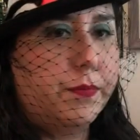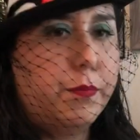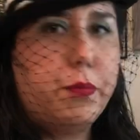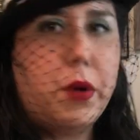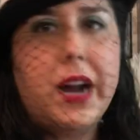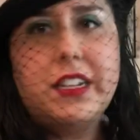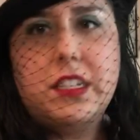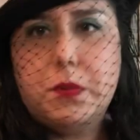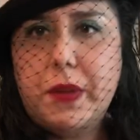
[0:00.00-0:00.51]

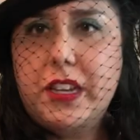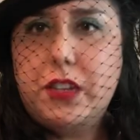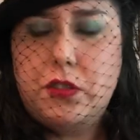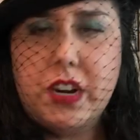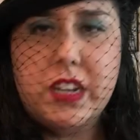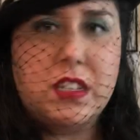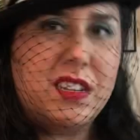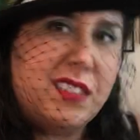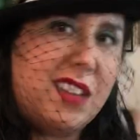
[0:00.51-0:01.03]
bridesmaid
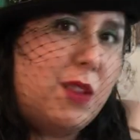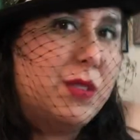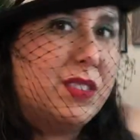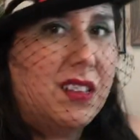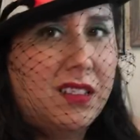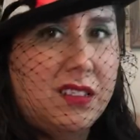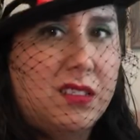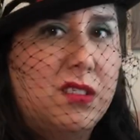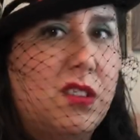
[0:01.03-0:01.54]
dress, because I was
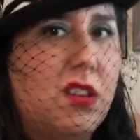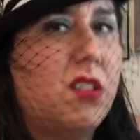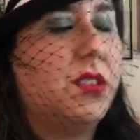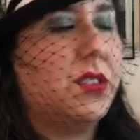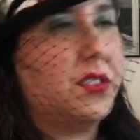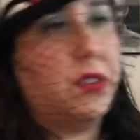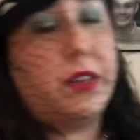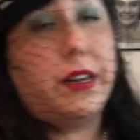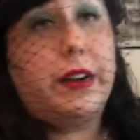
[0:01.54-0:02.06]
a little girl,
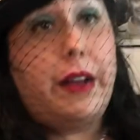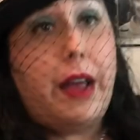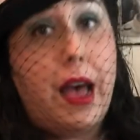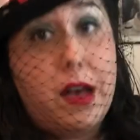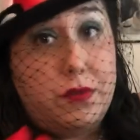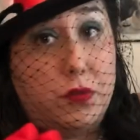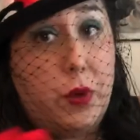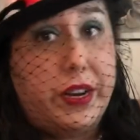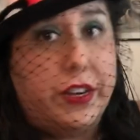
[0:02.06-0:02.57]
so they didn't
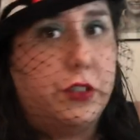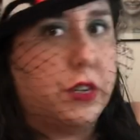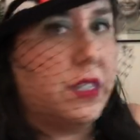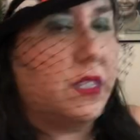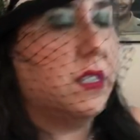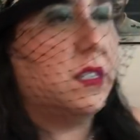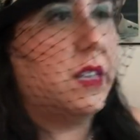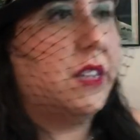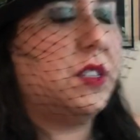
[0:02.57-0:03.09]
have wedding
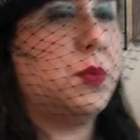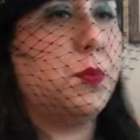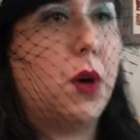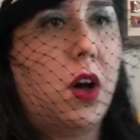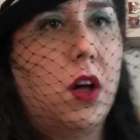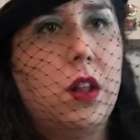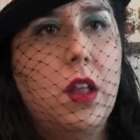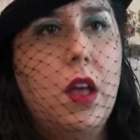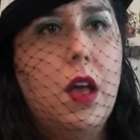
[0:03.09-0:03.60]
dresses that
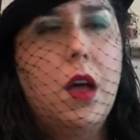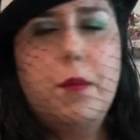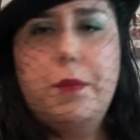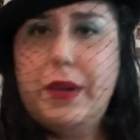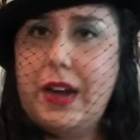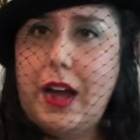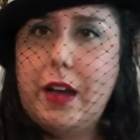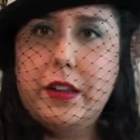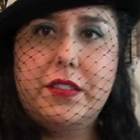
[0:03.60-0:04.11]
small.
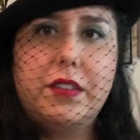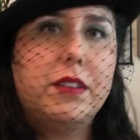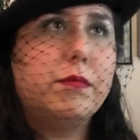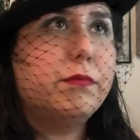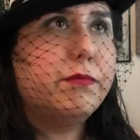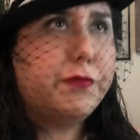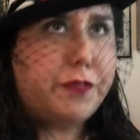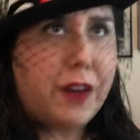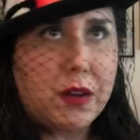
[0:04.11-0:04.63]
But I
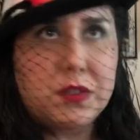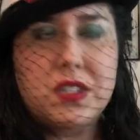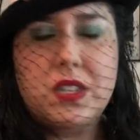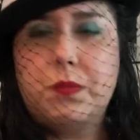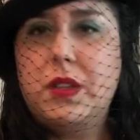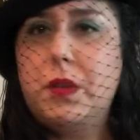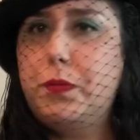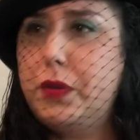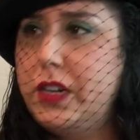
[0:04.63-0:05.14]
found
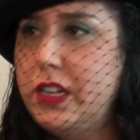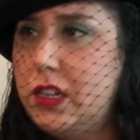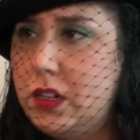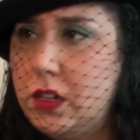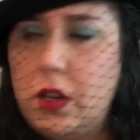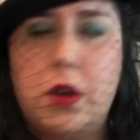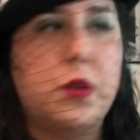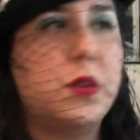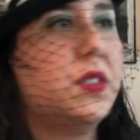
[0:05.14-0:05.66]
something pretty
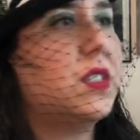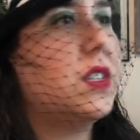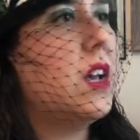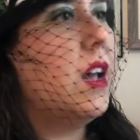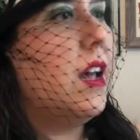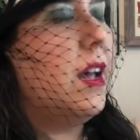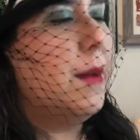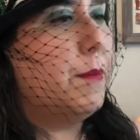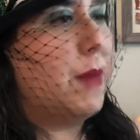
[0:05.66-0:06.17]
close.
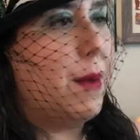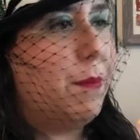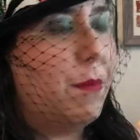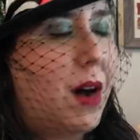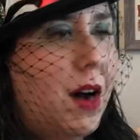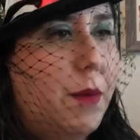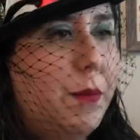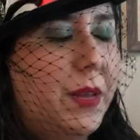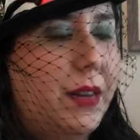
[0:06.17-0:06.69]
My
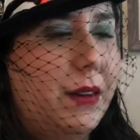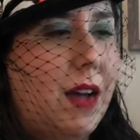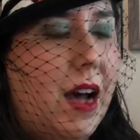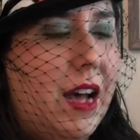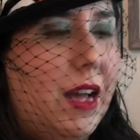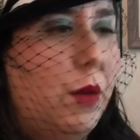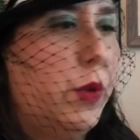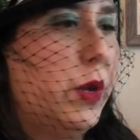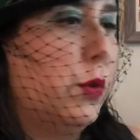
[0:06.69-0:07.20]
mom and
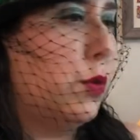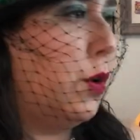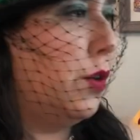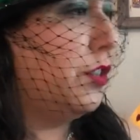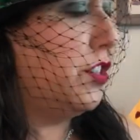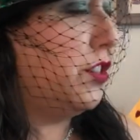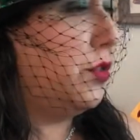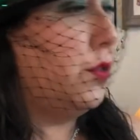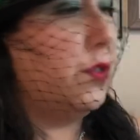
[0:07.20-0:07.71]
I, we
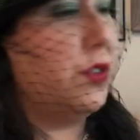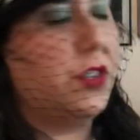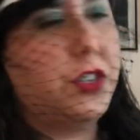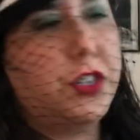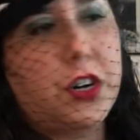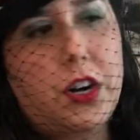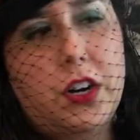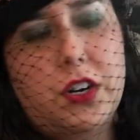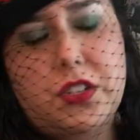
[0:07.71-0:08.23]
rolled it through the
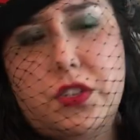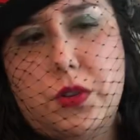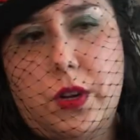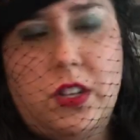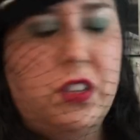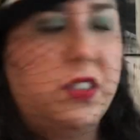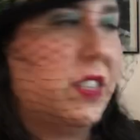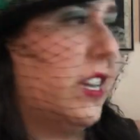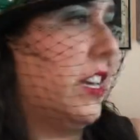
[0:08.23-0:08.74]
dirt, so it
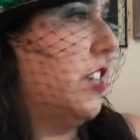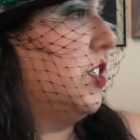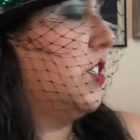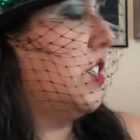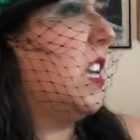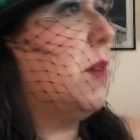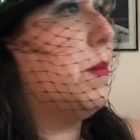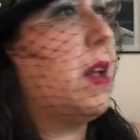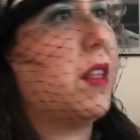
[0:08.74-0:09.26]
looks like I
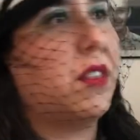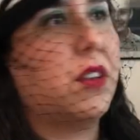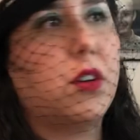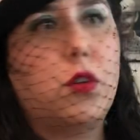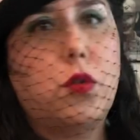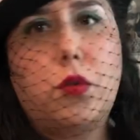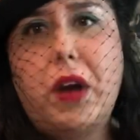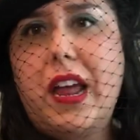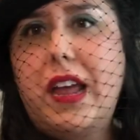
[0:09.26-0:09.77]
just came out of the
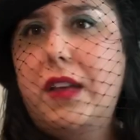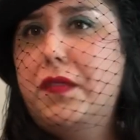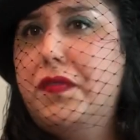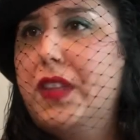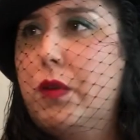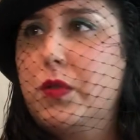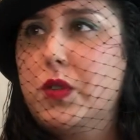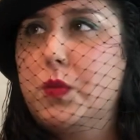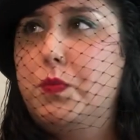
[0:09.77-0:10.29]
grave.
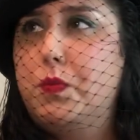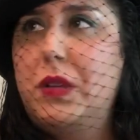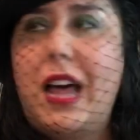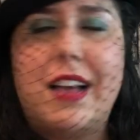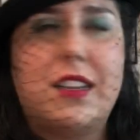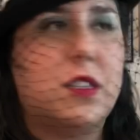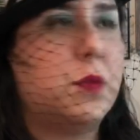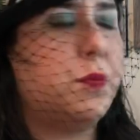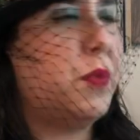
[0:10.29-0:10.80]
There was
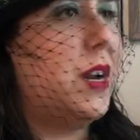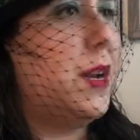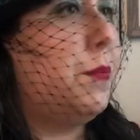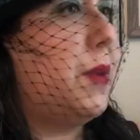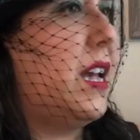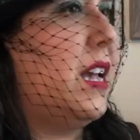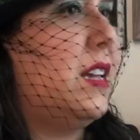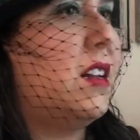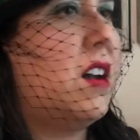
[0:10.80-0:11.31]
black spray
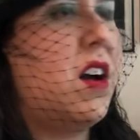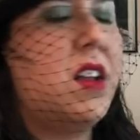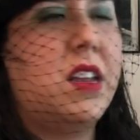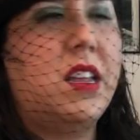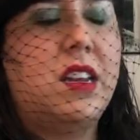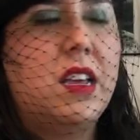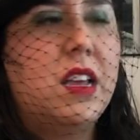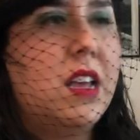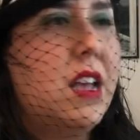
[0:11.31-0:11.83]
paint on
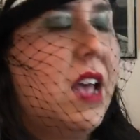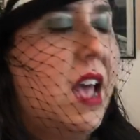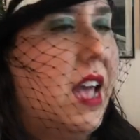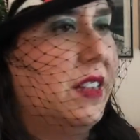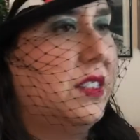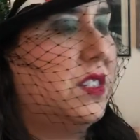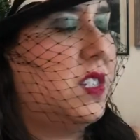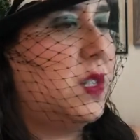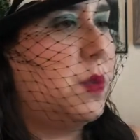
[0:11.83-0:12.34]
it
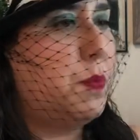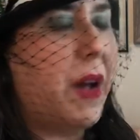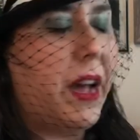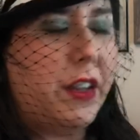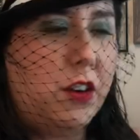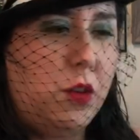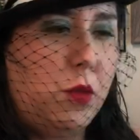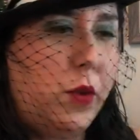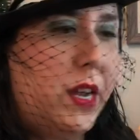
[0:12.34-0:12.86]
and
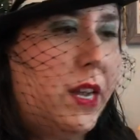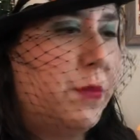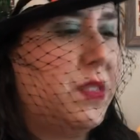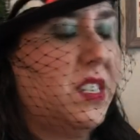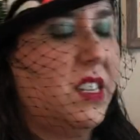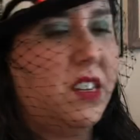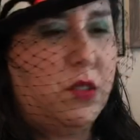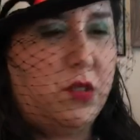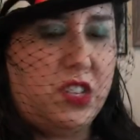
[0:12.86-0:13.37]
spider webs,
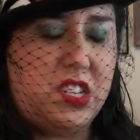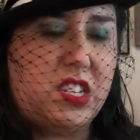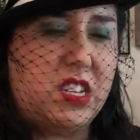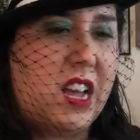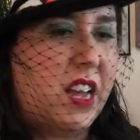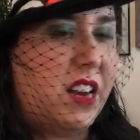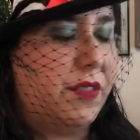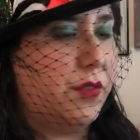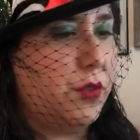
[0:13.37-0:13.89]
and it was just
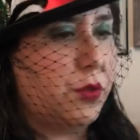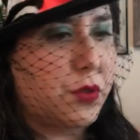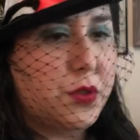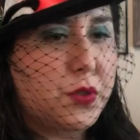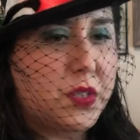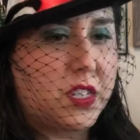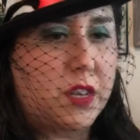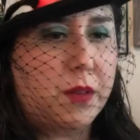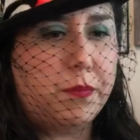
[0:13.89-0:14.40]
kind of
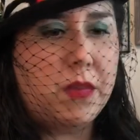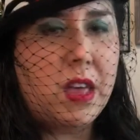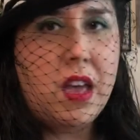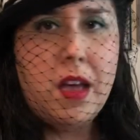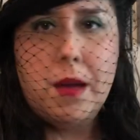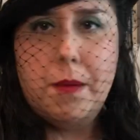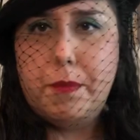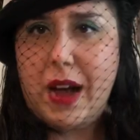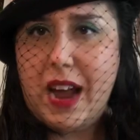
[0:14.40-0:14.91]
gruesome.
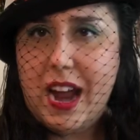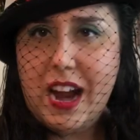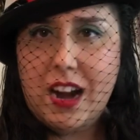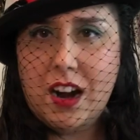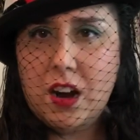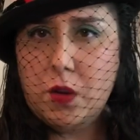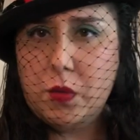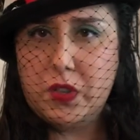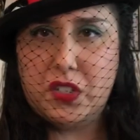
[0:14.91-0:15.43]
My
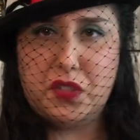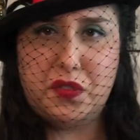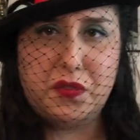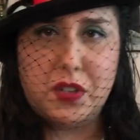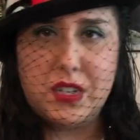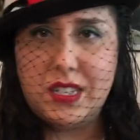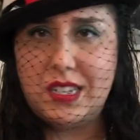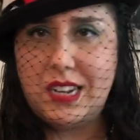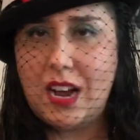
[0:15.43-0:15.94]
hair was
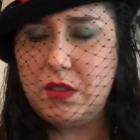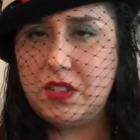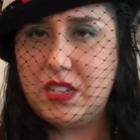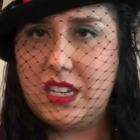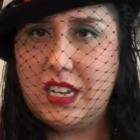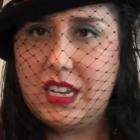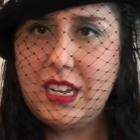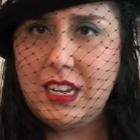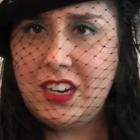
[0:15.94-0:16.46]
frizzed out
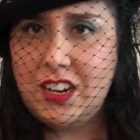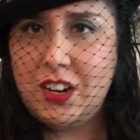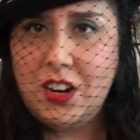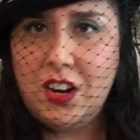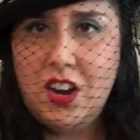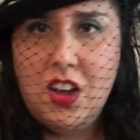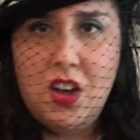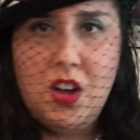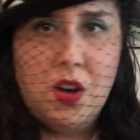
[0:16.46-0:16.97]
to here
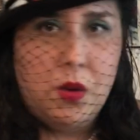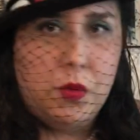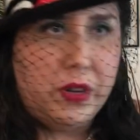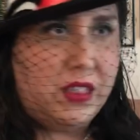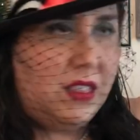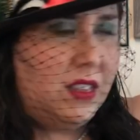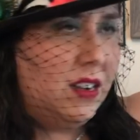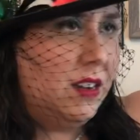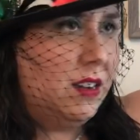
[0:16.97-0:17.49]
with
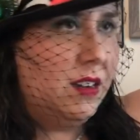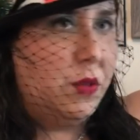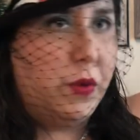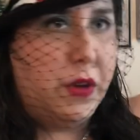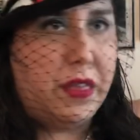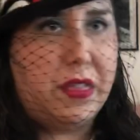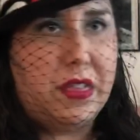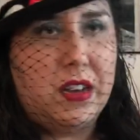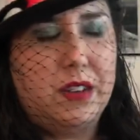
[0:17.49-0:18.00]

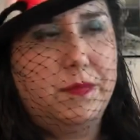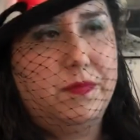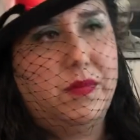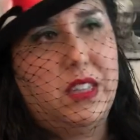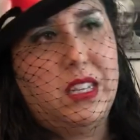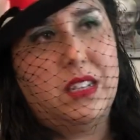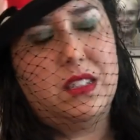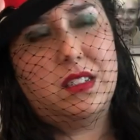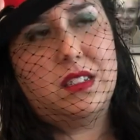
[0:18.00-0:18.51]

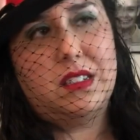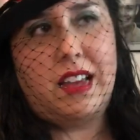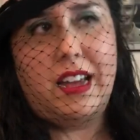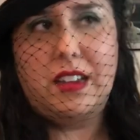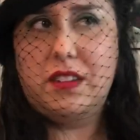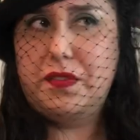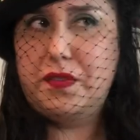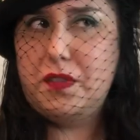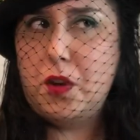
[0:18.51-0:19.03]
these
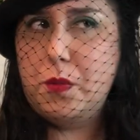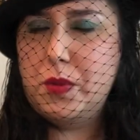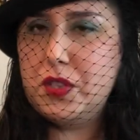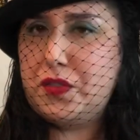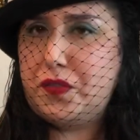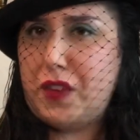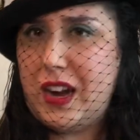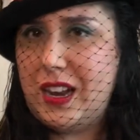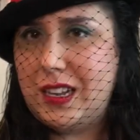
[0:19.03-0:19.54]
like
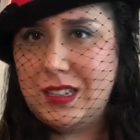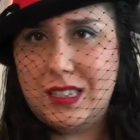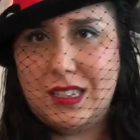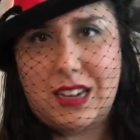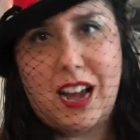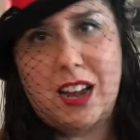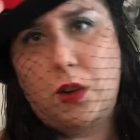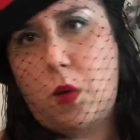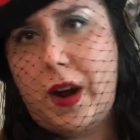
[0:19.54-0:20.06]
almost
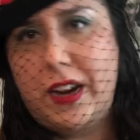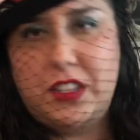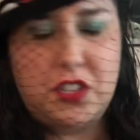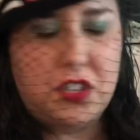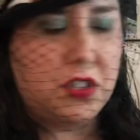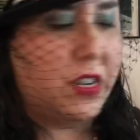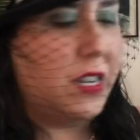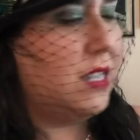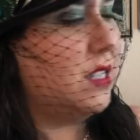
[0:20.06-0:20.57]
Frankenstein white
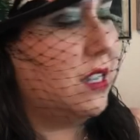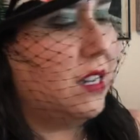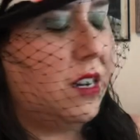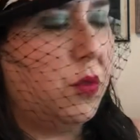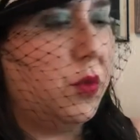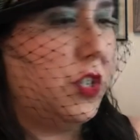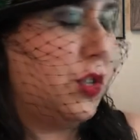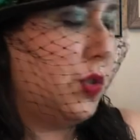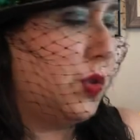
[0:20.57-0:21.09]
streaks in
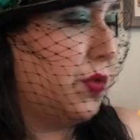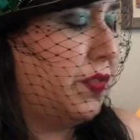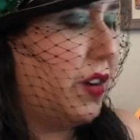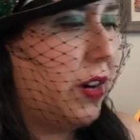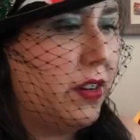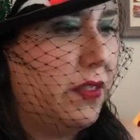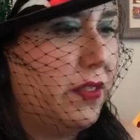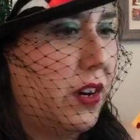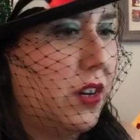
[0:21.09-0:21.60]
it, which was
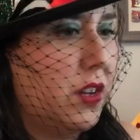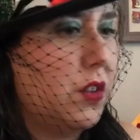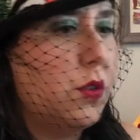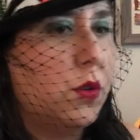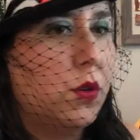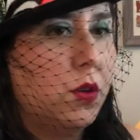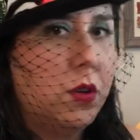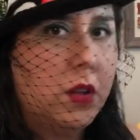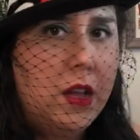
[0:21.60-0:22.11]
very, very
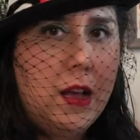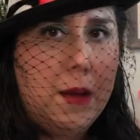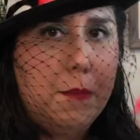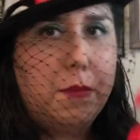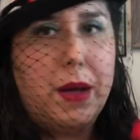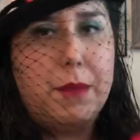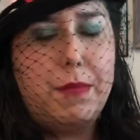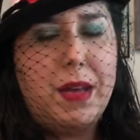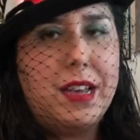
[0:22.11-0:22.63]
cool.
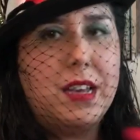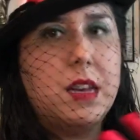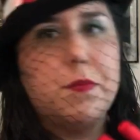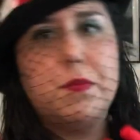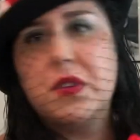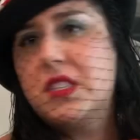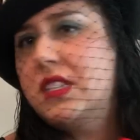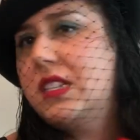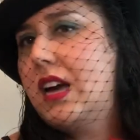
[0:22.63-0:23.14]
My makeup
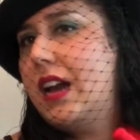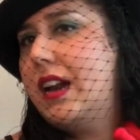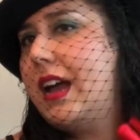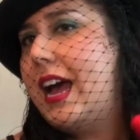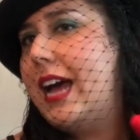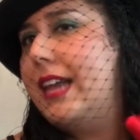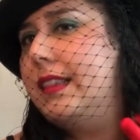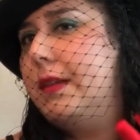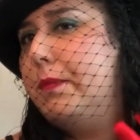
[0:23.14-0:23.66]
was done. I
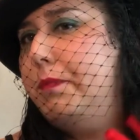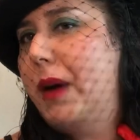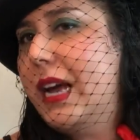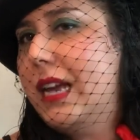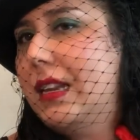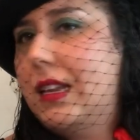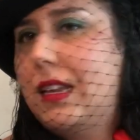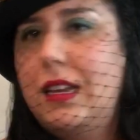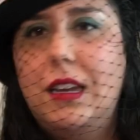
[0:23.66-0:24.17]
had the
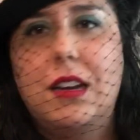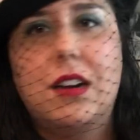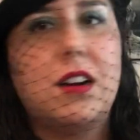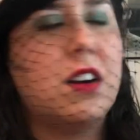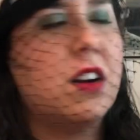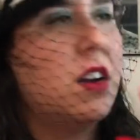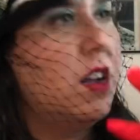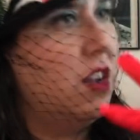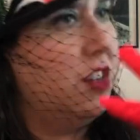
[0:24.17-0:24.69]
bite
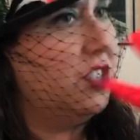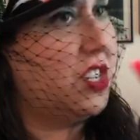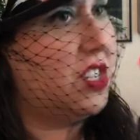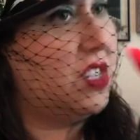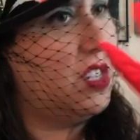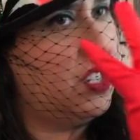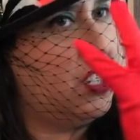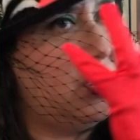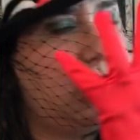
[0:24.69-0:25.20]
here, just
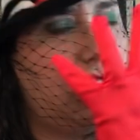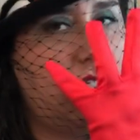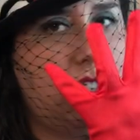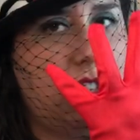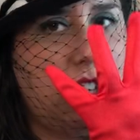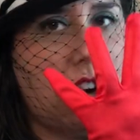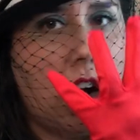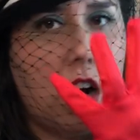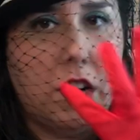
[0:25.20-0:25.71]
this
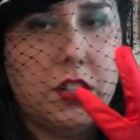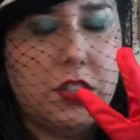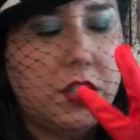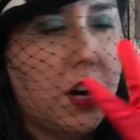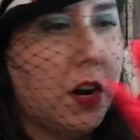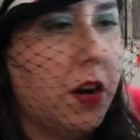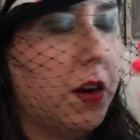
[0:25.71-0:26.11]
dark